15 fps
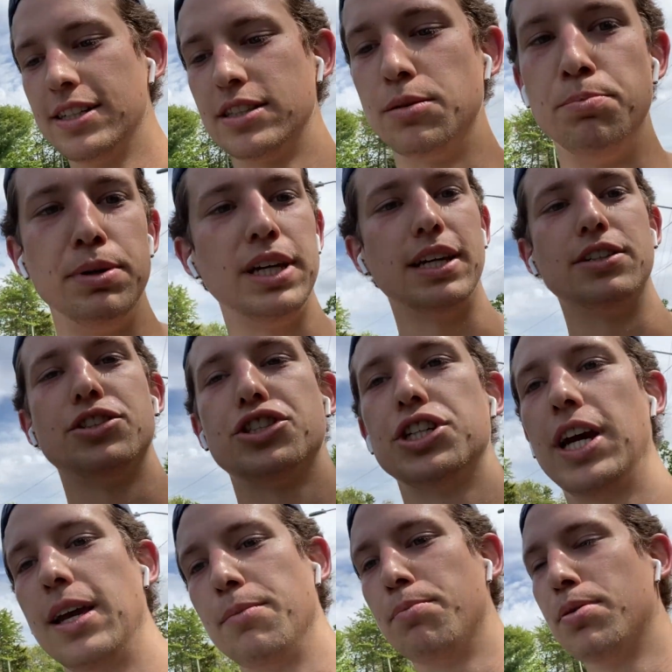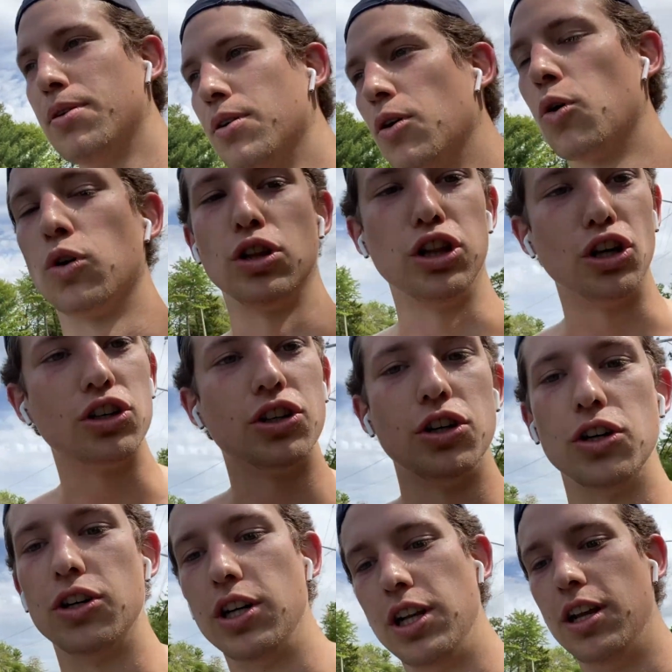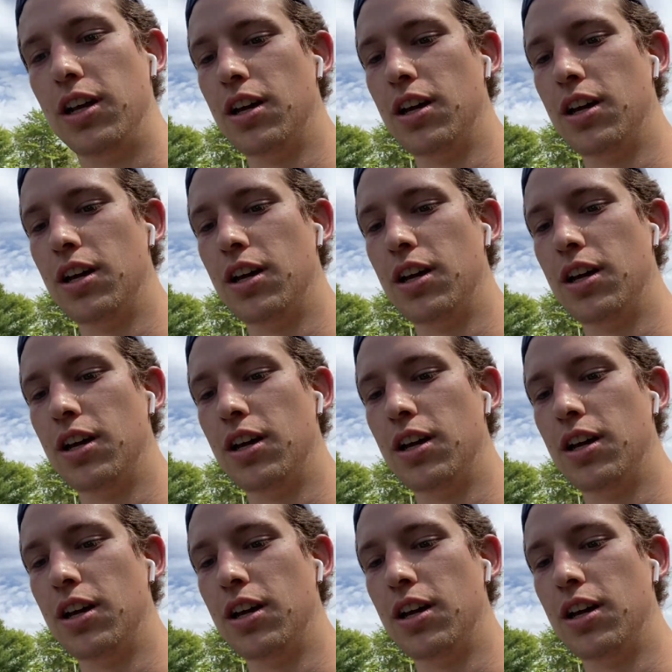to be in shape or look good.